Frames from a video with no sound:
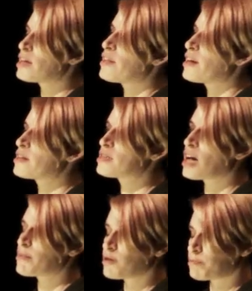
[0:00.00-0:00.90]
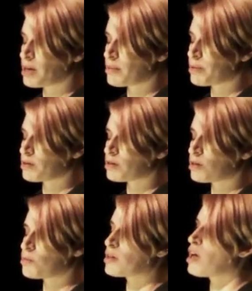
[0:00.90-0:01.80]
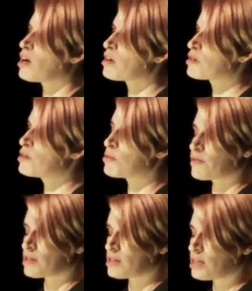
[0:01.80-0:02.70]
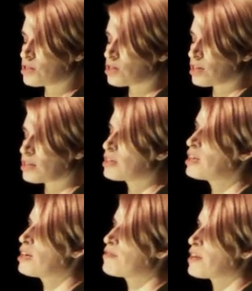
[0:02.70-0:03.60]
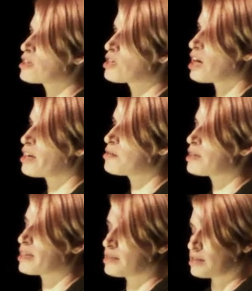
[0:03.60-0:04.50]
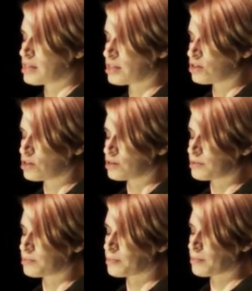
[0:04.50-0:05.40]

They're the type of people who will argue with the teacher if their child has detention.